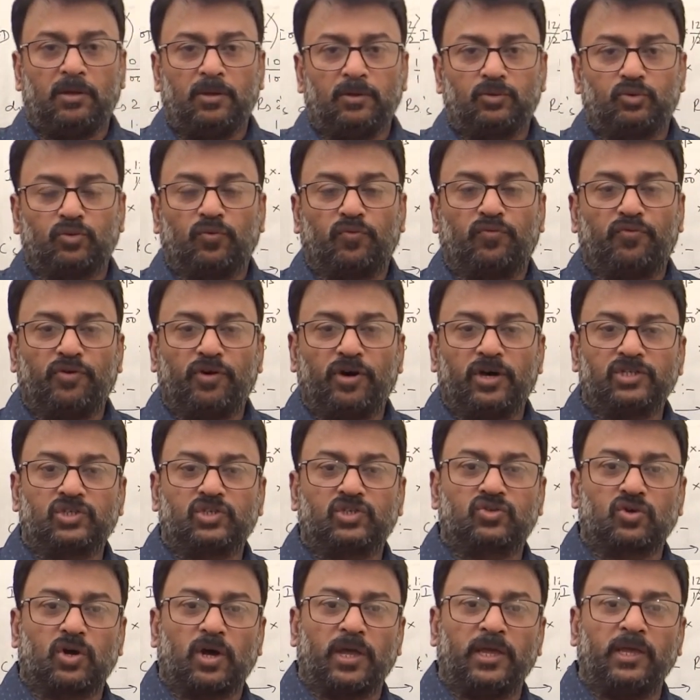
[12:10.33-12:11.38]
So
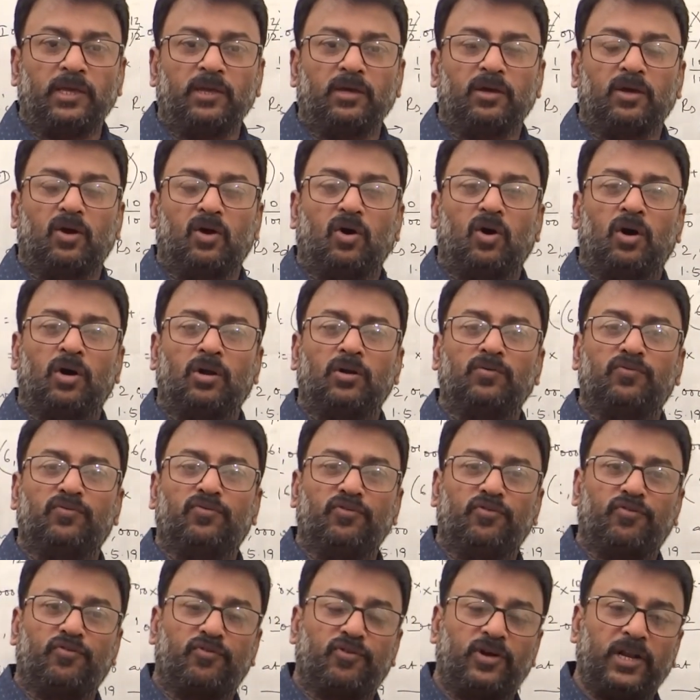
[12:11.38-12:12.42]
first drawing on
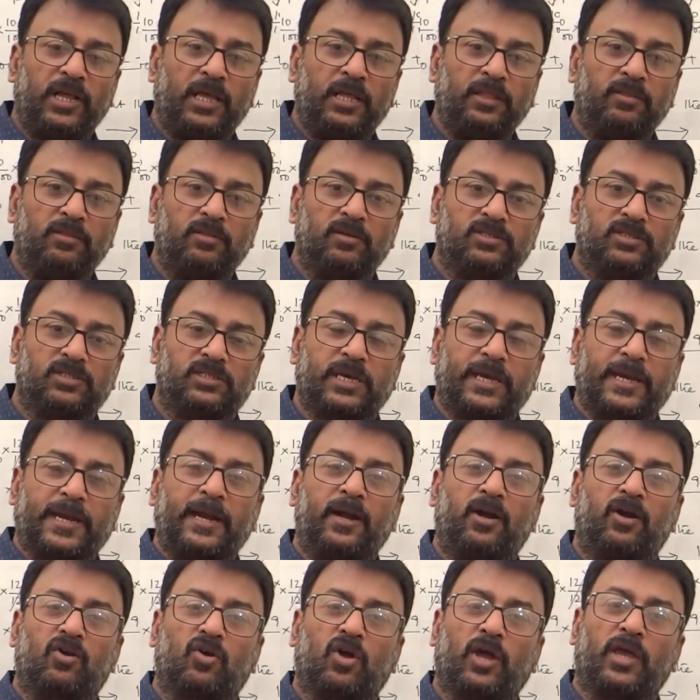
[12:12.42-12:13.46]
15th,
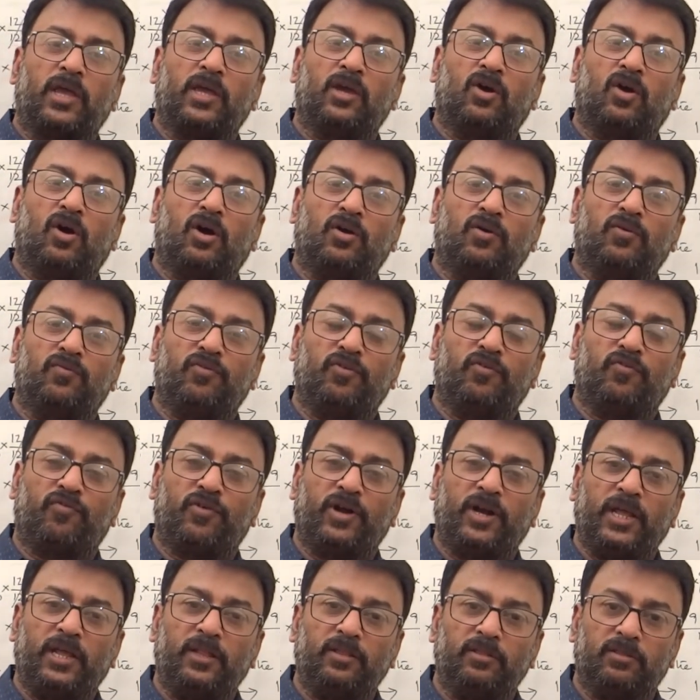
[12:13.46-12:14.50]
second drawing on
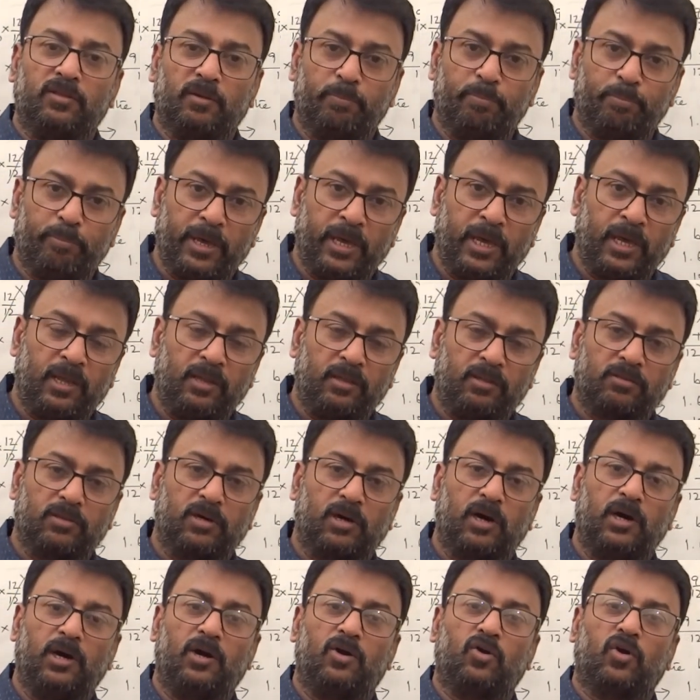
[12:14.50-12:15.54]
15th May,
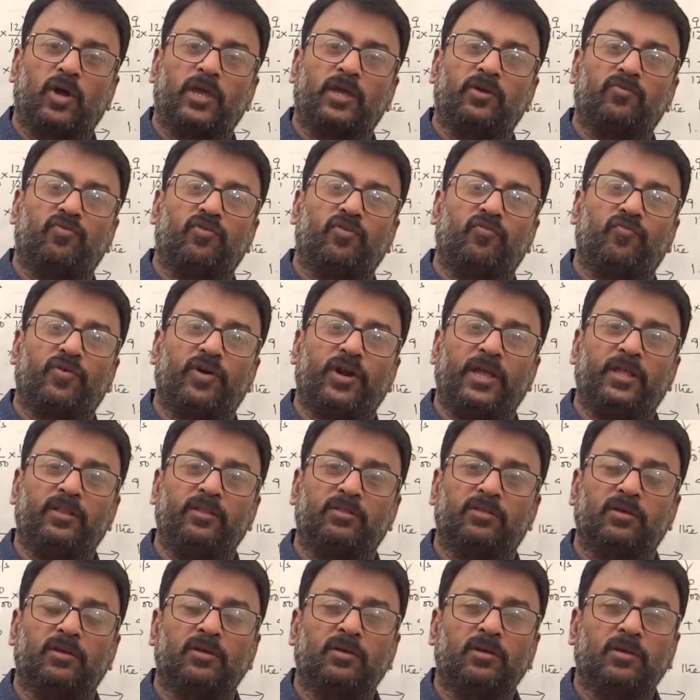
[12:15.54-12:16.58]
third drawing
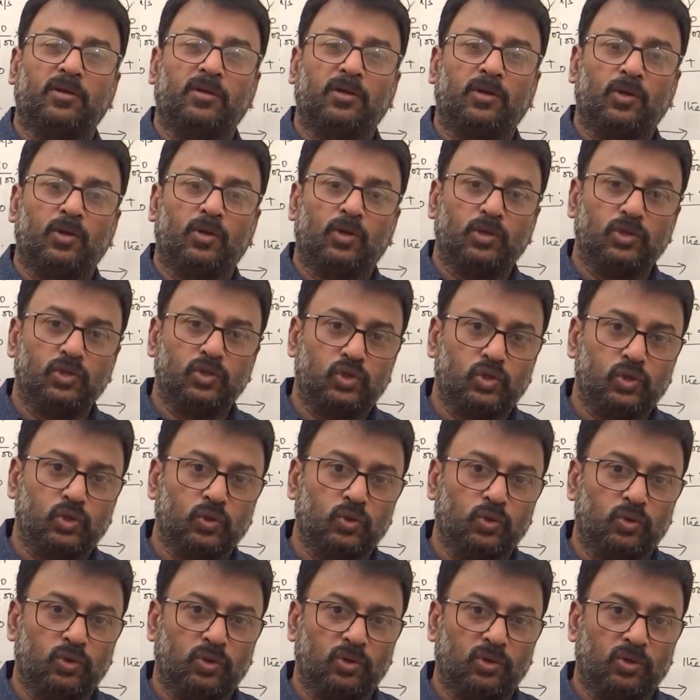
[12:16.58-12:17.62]
15th
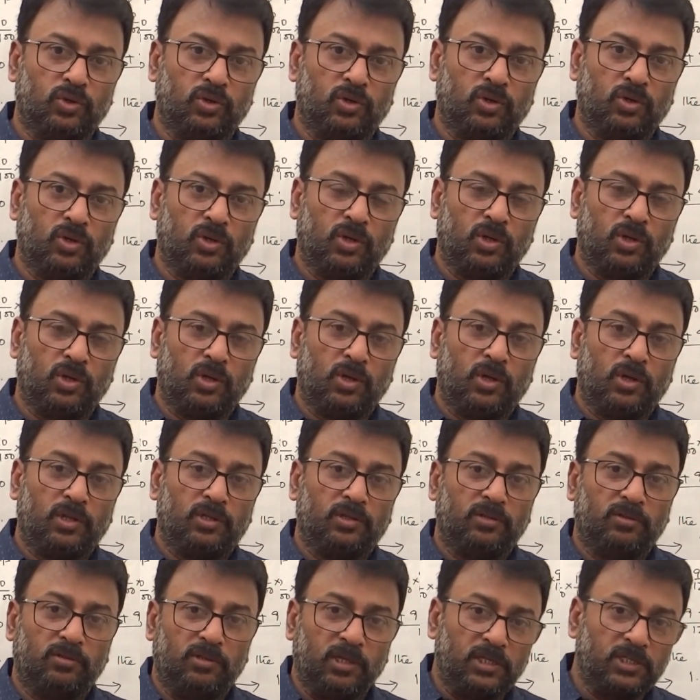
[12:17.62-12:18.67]
June.
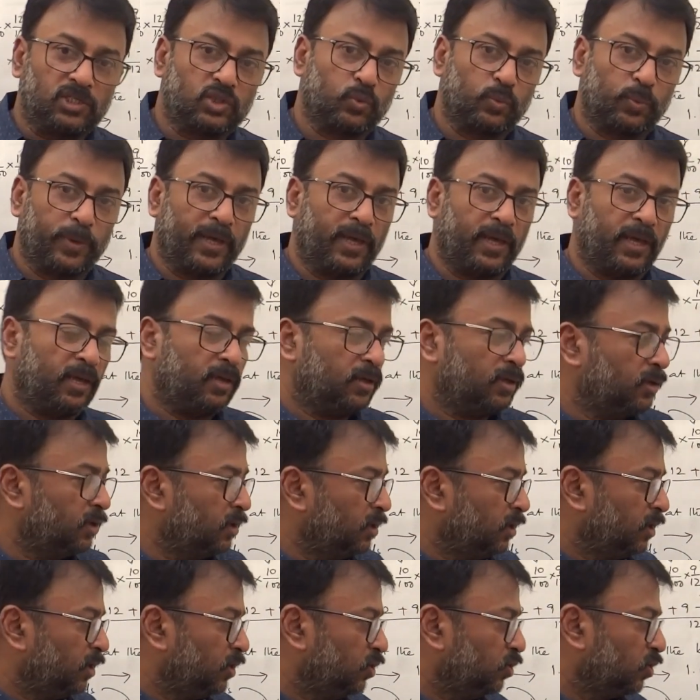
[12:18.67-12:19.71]
This way
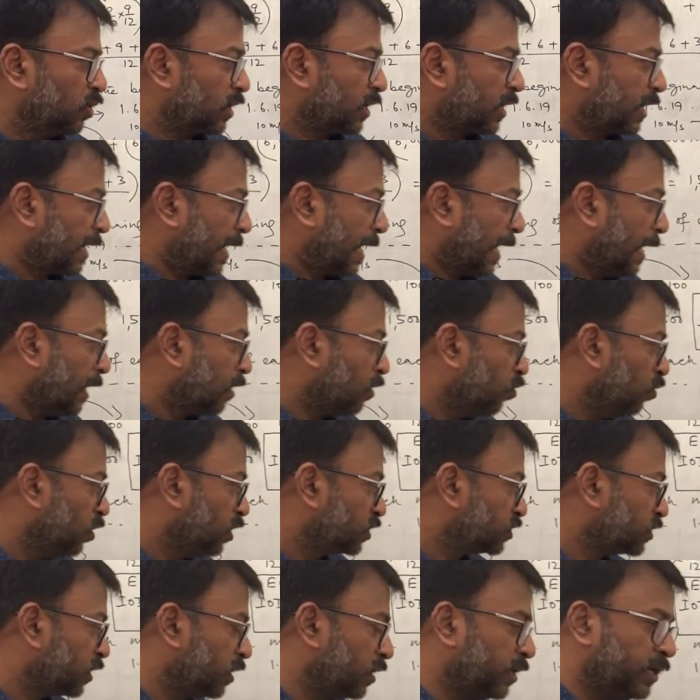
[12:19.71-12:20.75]
your
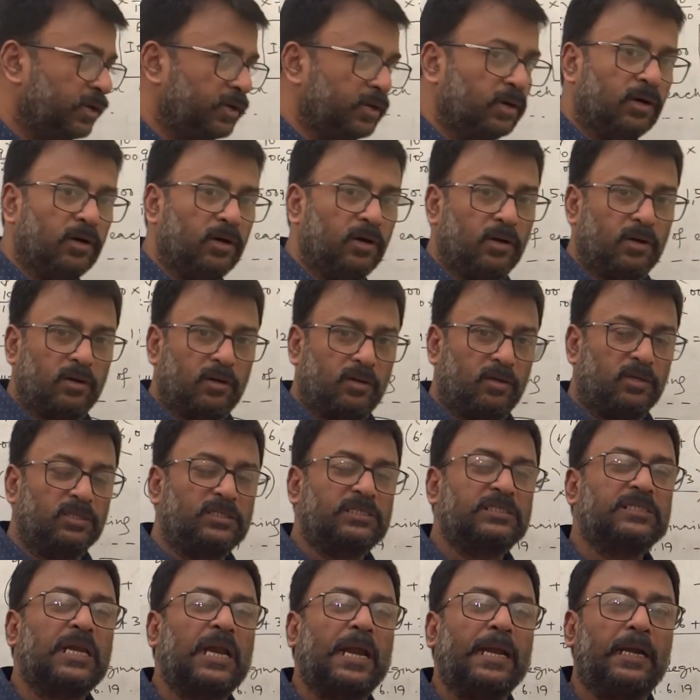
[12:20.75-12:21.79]
calculation here
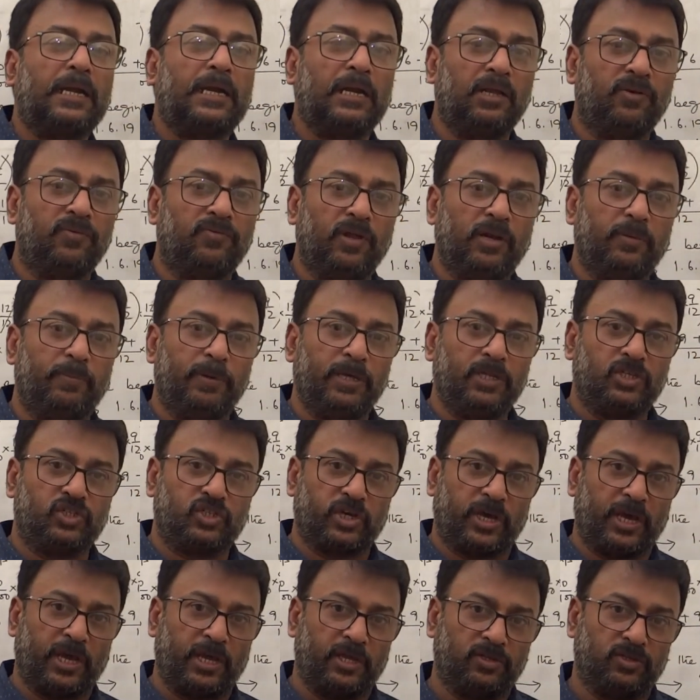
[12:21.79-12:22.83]
slightly will be
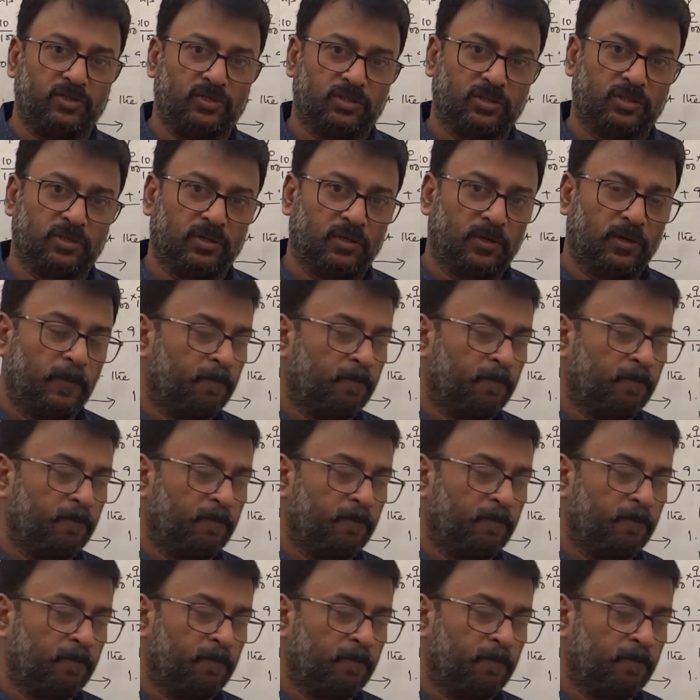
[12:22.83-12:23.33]
changed.